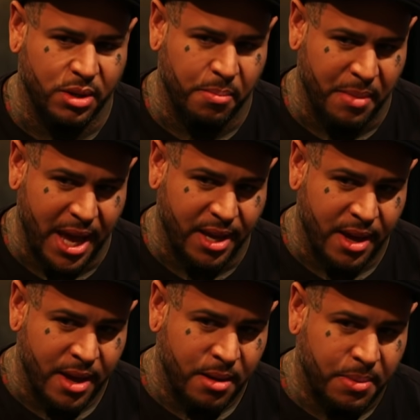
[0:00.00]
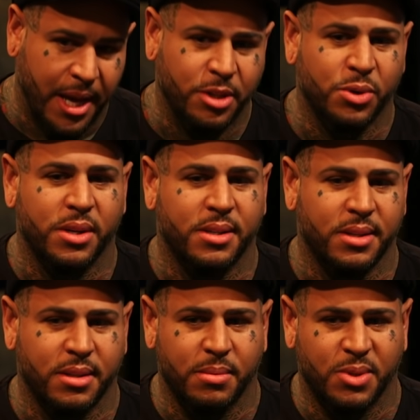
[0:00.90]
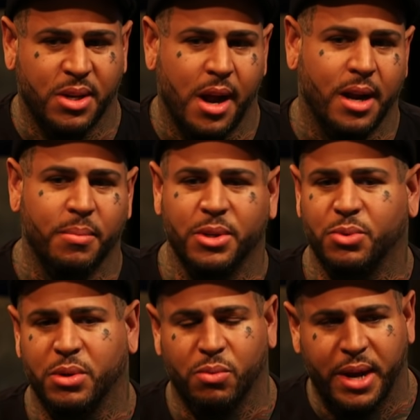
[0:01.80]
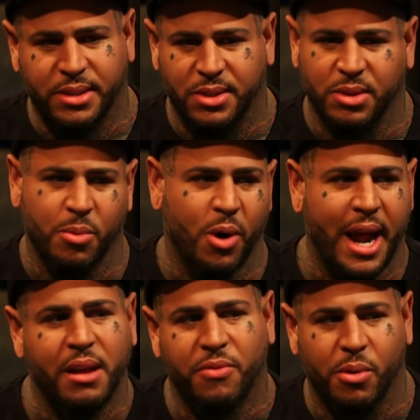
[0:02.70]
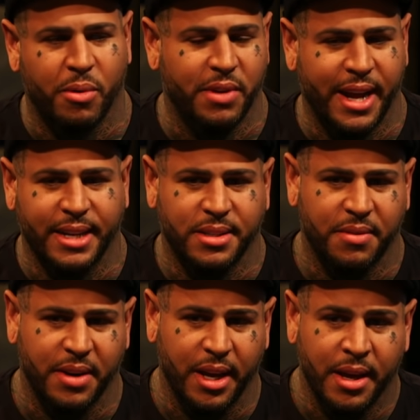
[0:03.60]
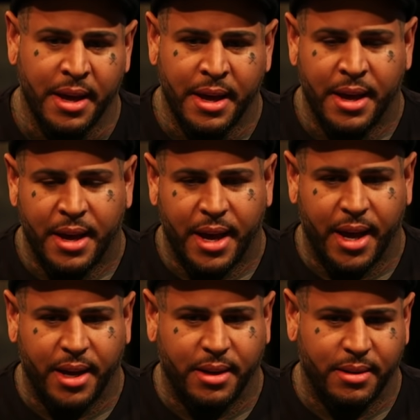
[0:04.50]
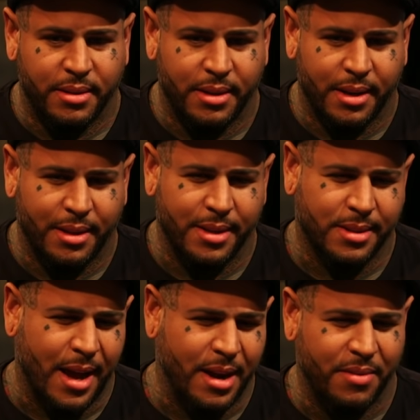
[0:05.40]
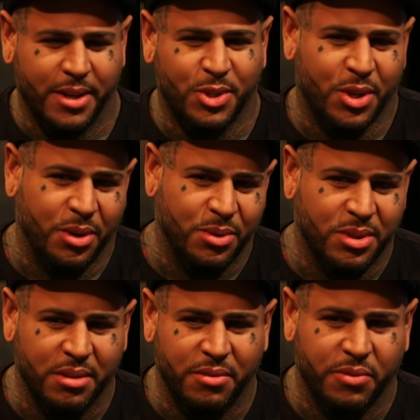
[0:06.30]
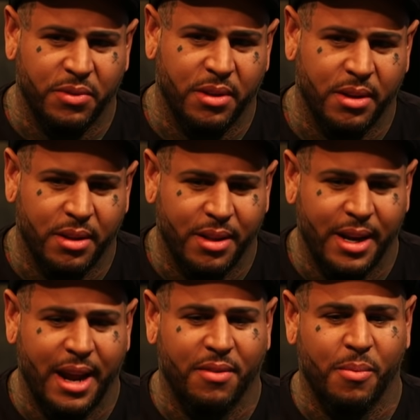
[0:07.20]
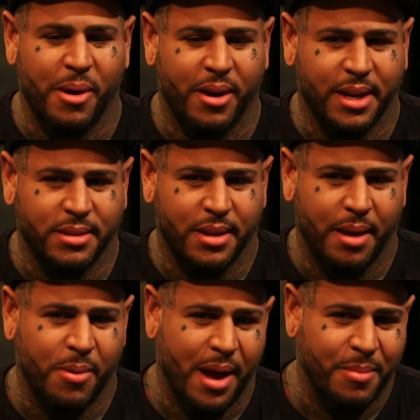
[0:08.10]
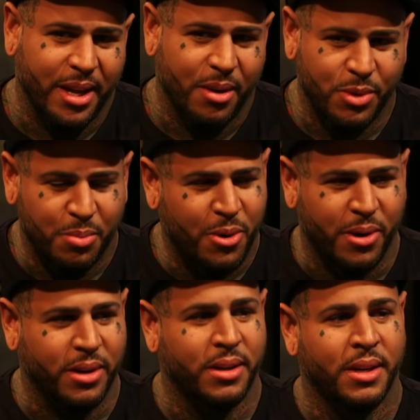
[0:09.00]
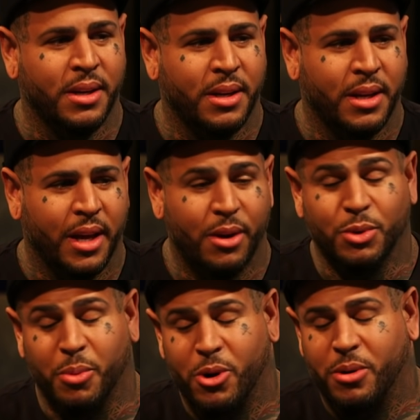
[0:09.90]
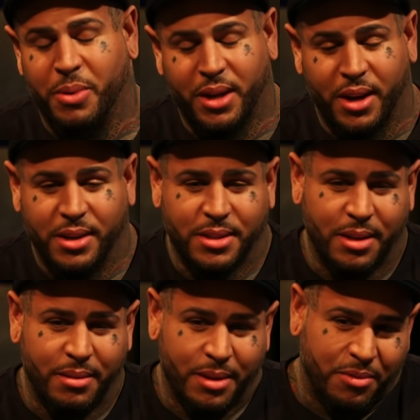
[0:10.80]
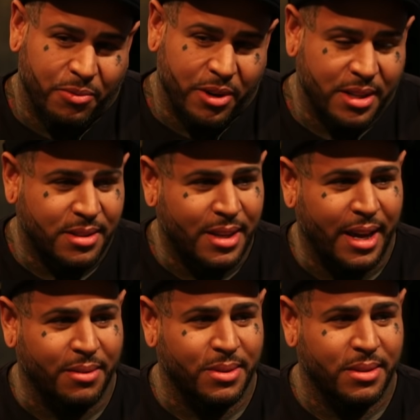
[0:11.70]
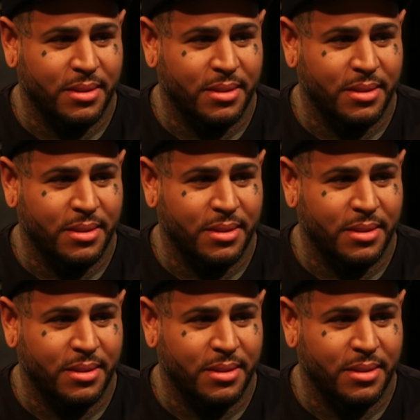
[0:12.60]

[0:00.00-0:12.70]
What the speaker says: make patriotism synonymous with racism or any form of negativity. And this kind of excuse of the Native Americans, Abraham Lincoln was murdered. He was murdered because he freed the slaves.